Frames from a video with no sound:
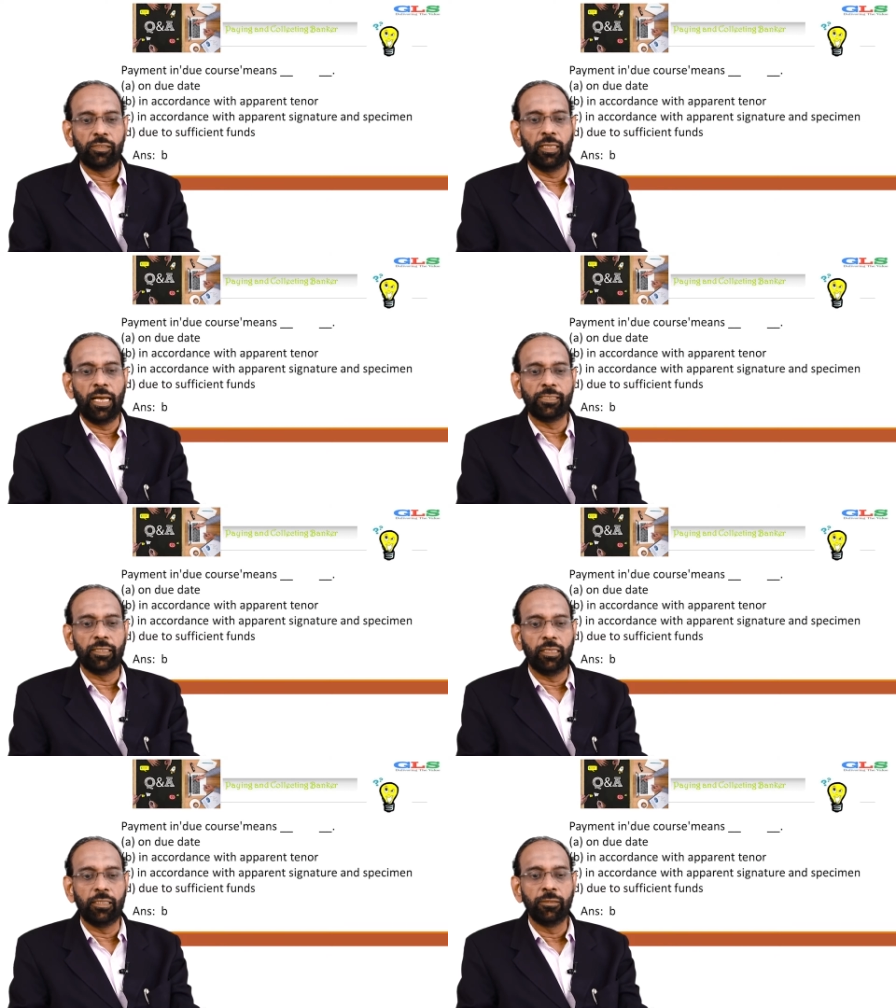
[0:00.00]
The
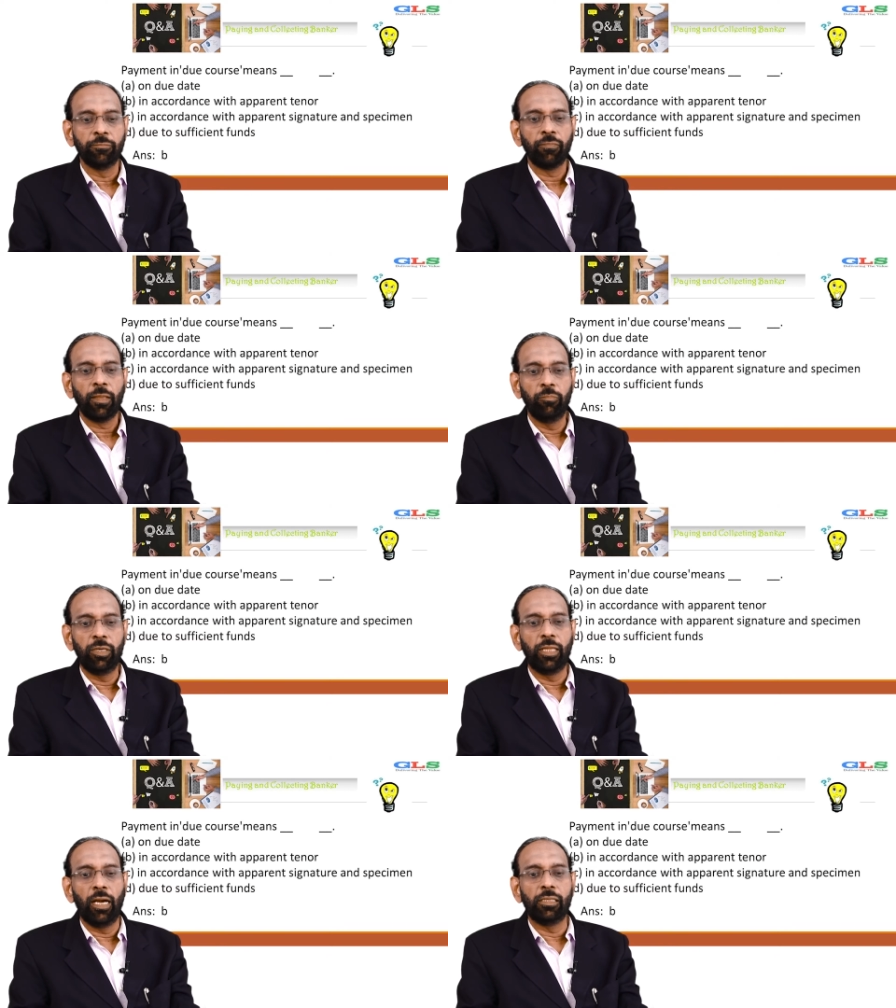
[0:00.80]
answer is
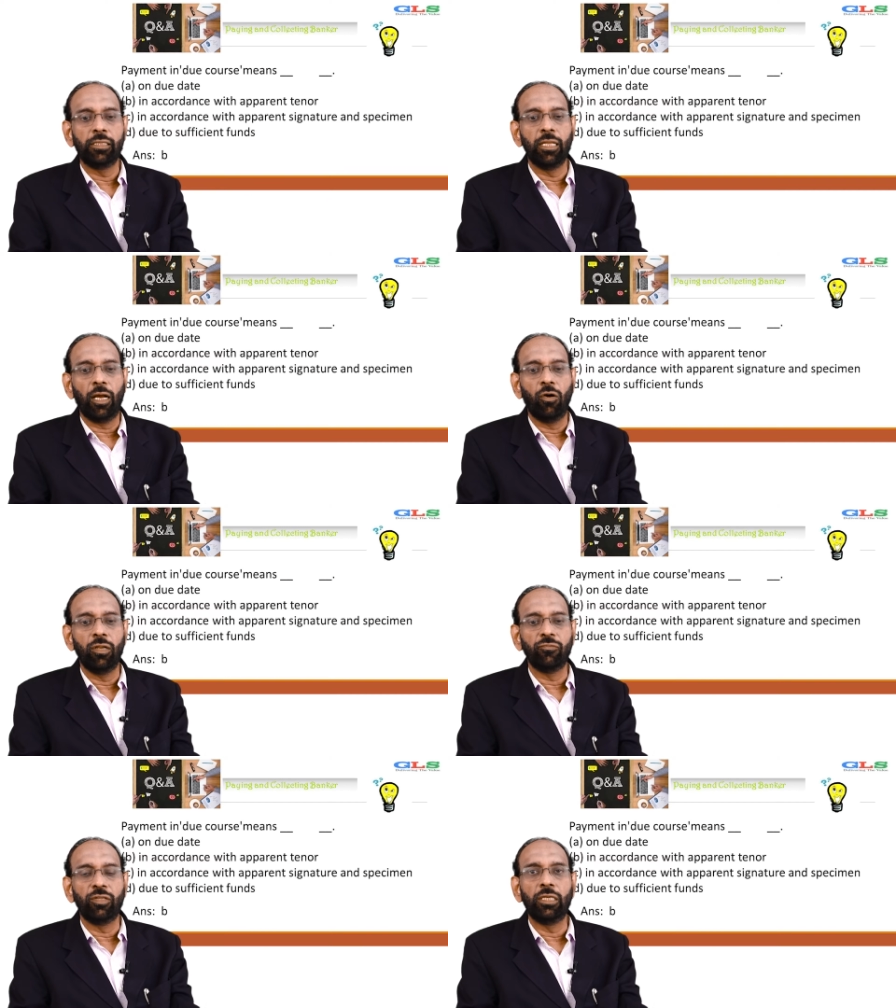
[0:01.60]
B, that is in
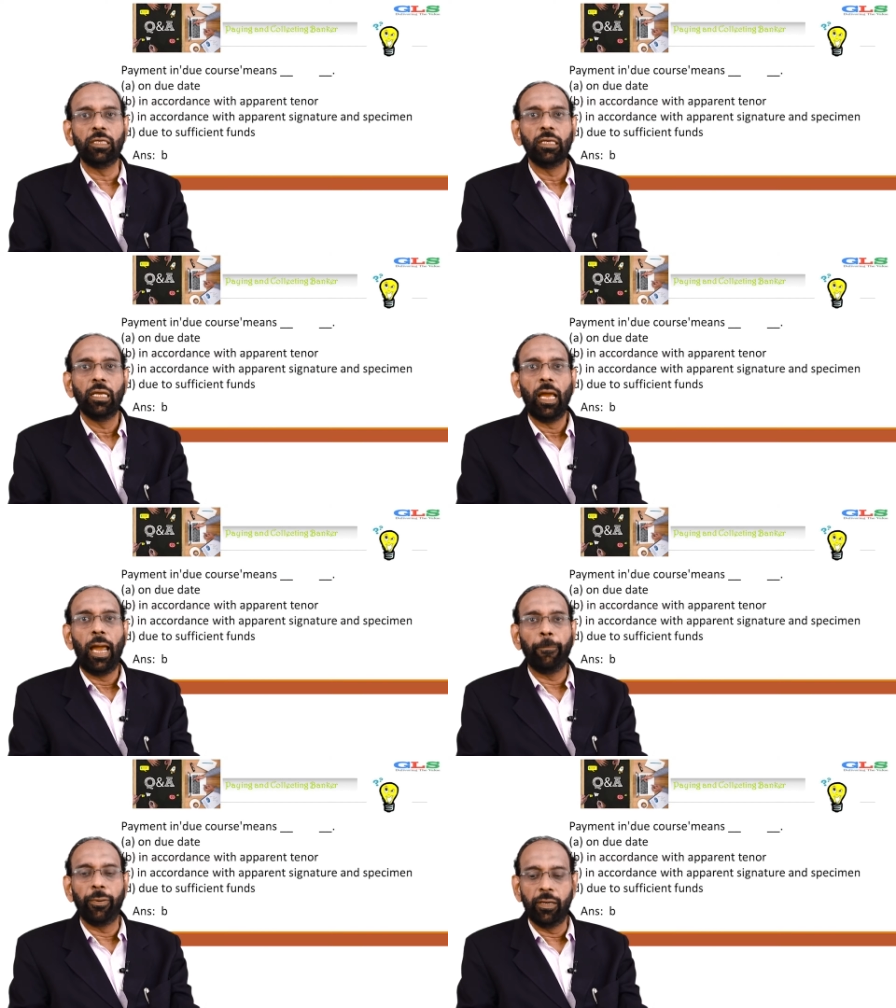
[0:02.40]
accordance with the
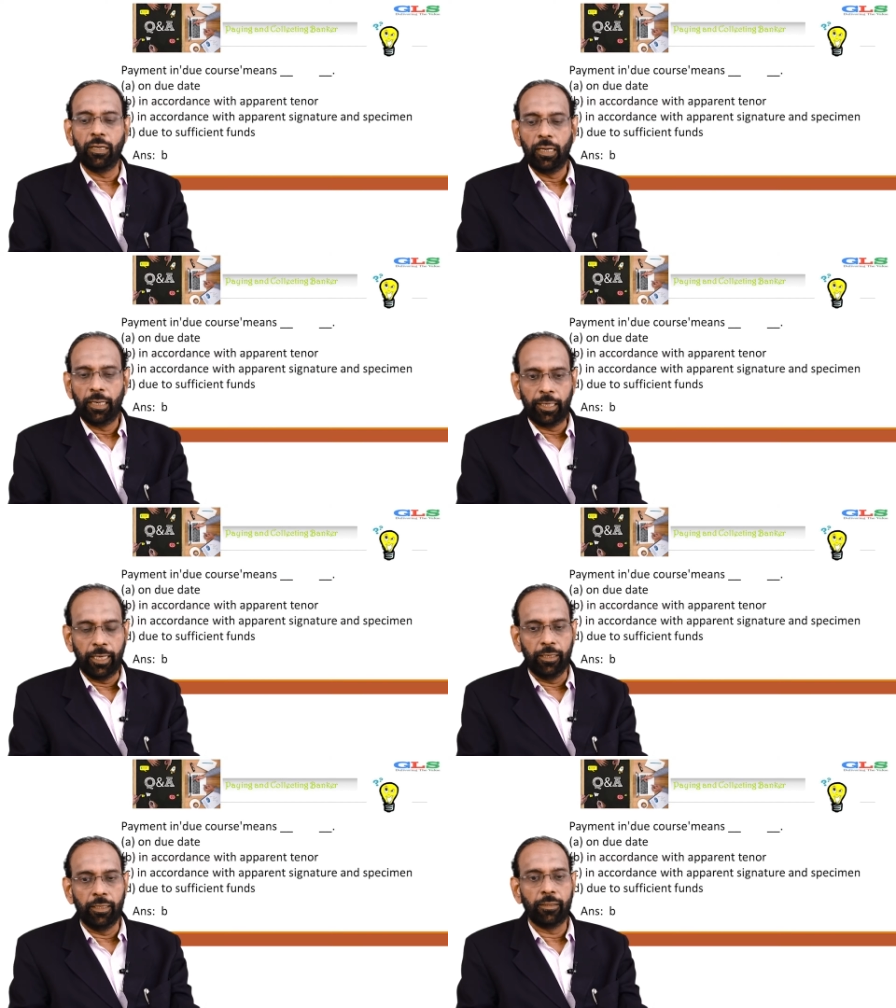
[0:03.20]
apparent
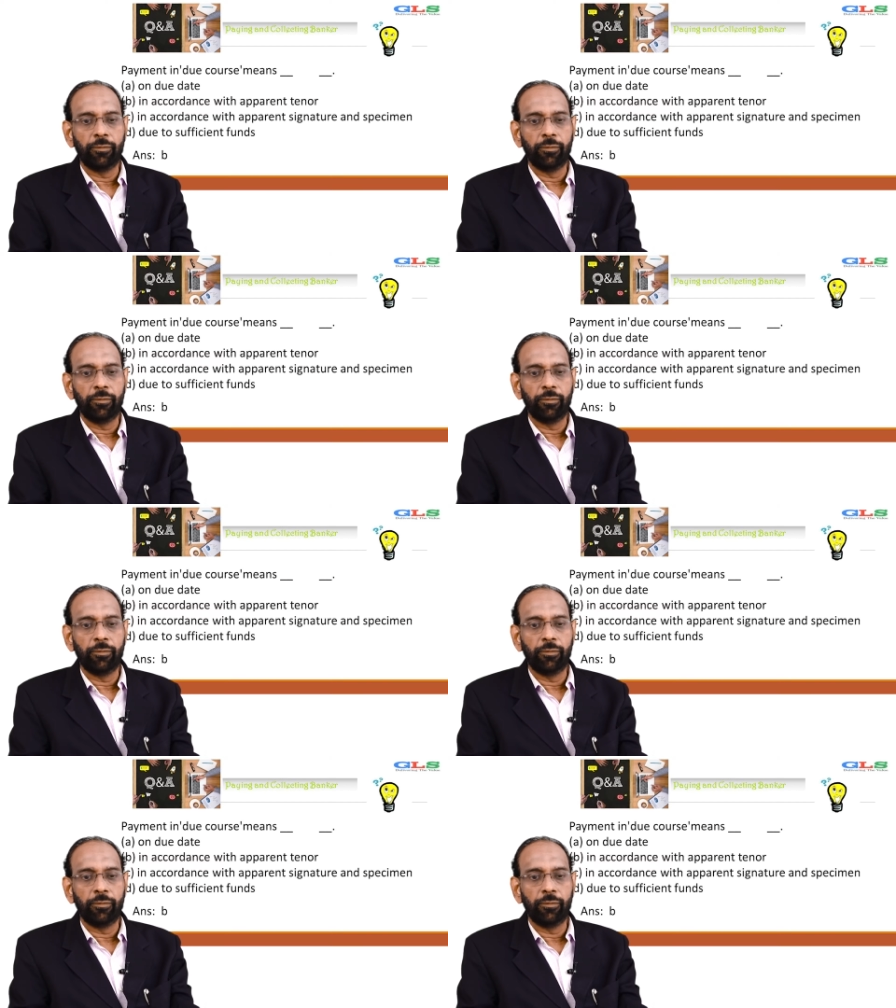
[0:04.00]
tenor.